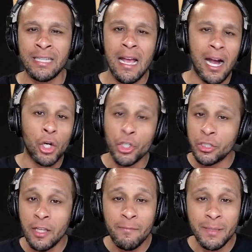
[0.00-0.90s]
how good
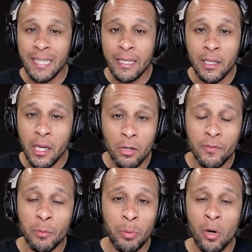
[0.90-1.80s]
they've been taking care of
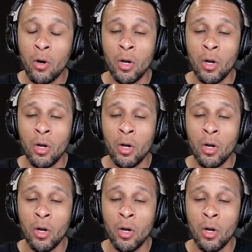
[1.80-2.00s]
the ball.